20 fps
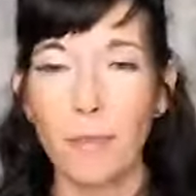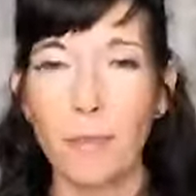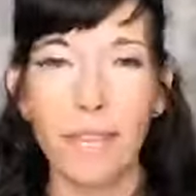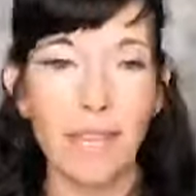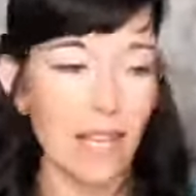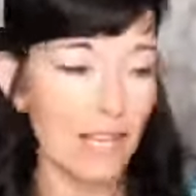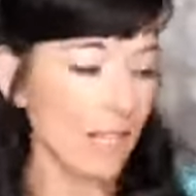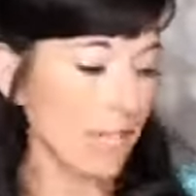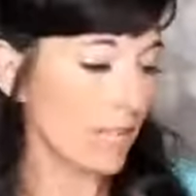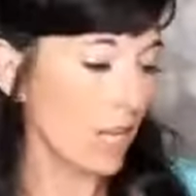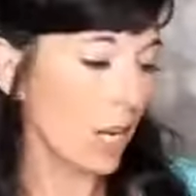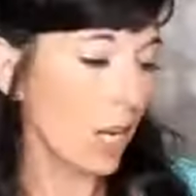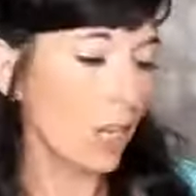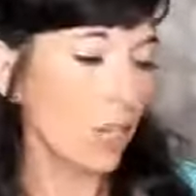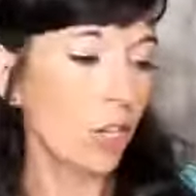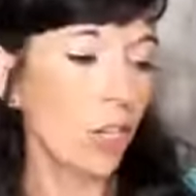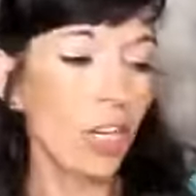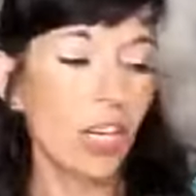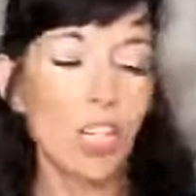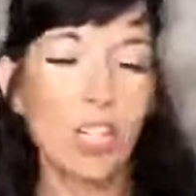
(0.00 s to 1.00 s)
Because
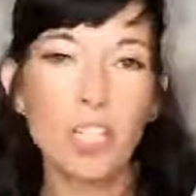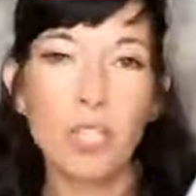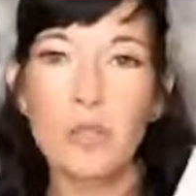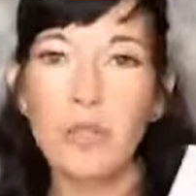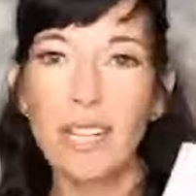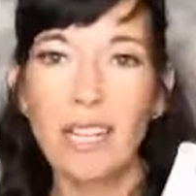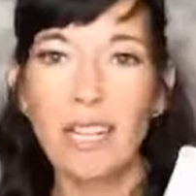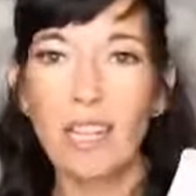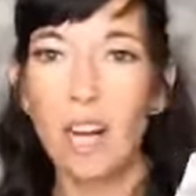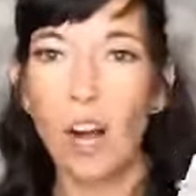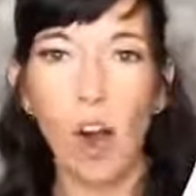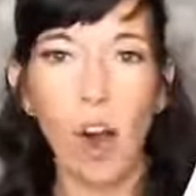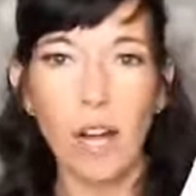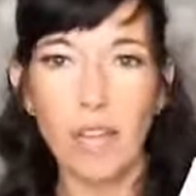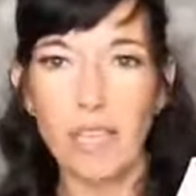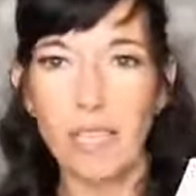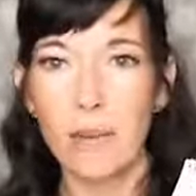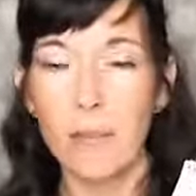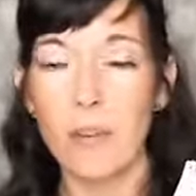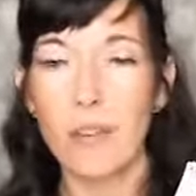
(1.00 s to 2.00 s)
you're gonna do neither
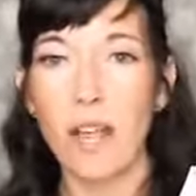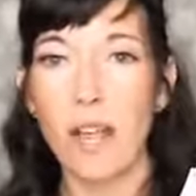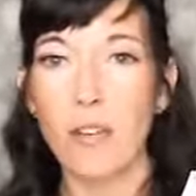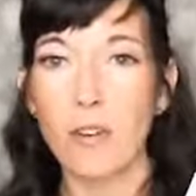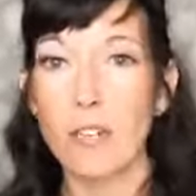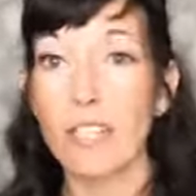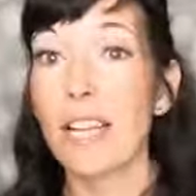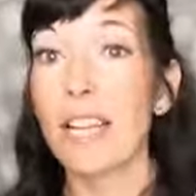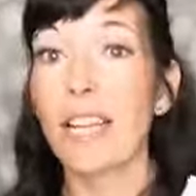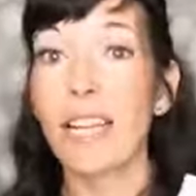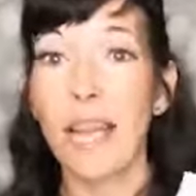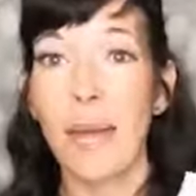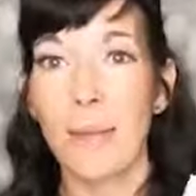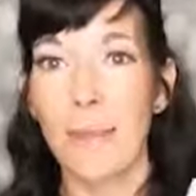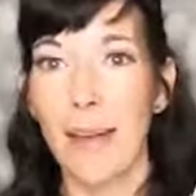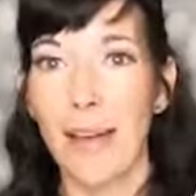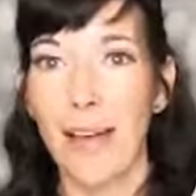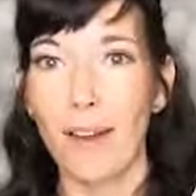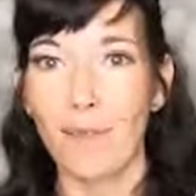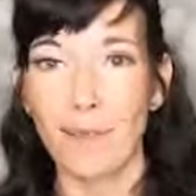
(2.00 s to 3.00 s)
awesome and the other is gonna get
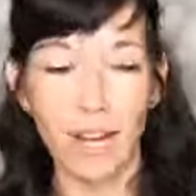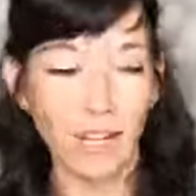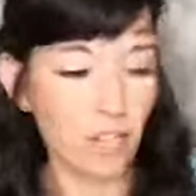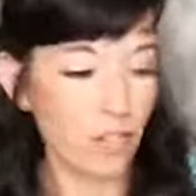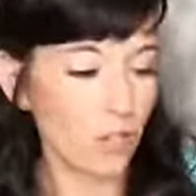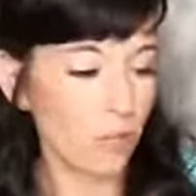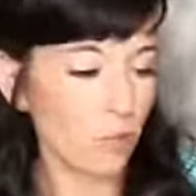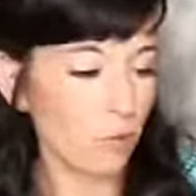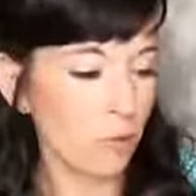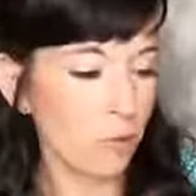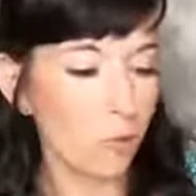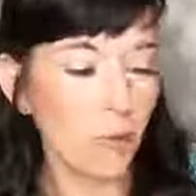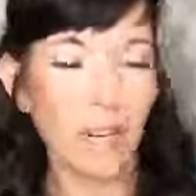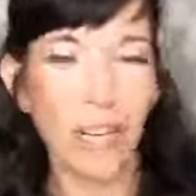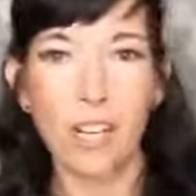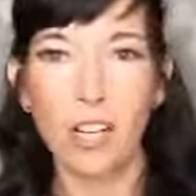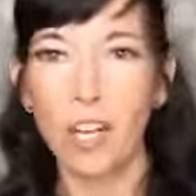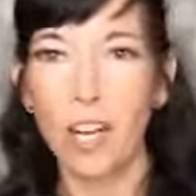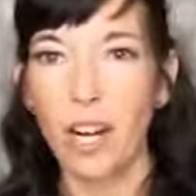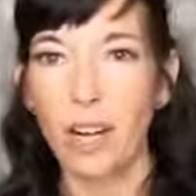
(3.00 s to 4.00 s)
mad, right? Your social
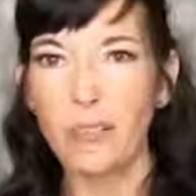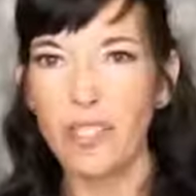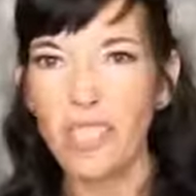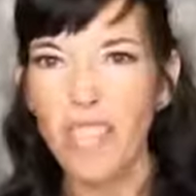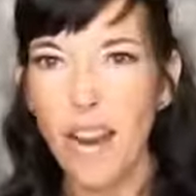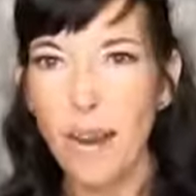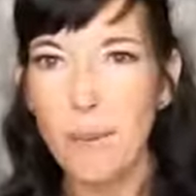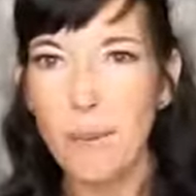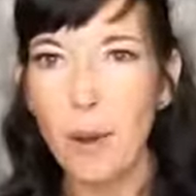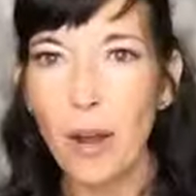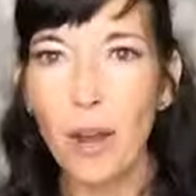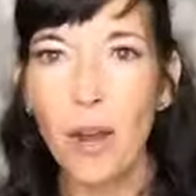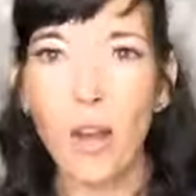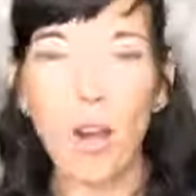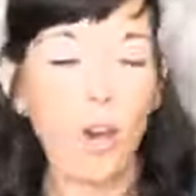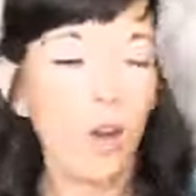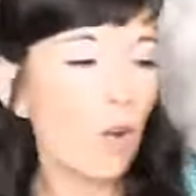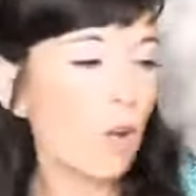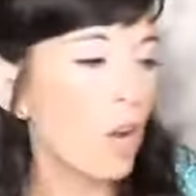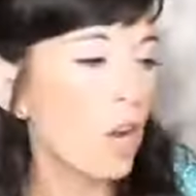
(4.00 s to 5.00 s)
media, you're gonna have a
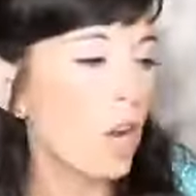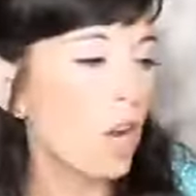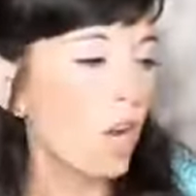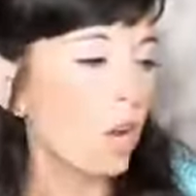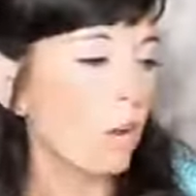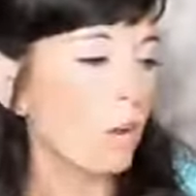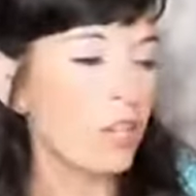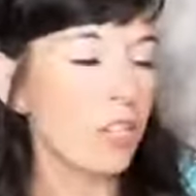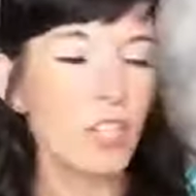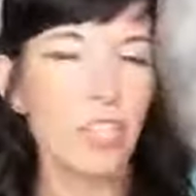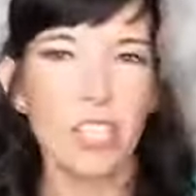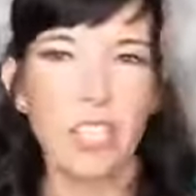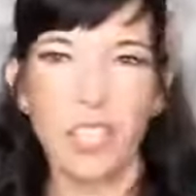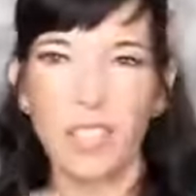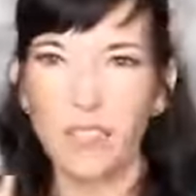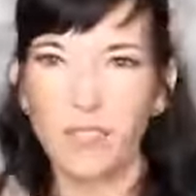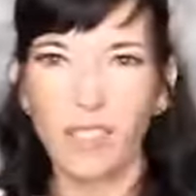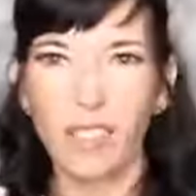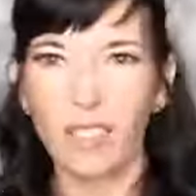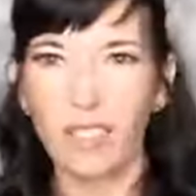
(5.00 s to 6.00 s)
typo or you're just
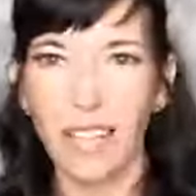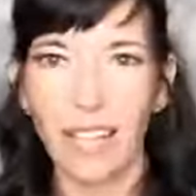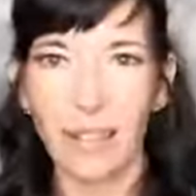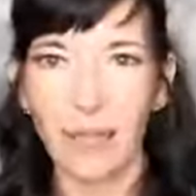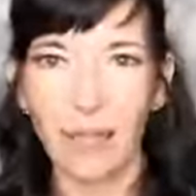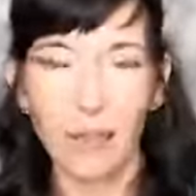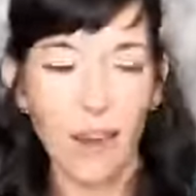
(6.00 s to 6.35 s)
gonna feel like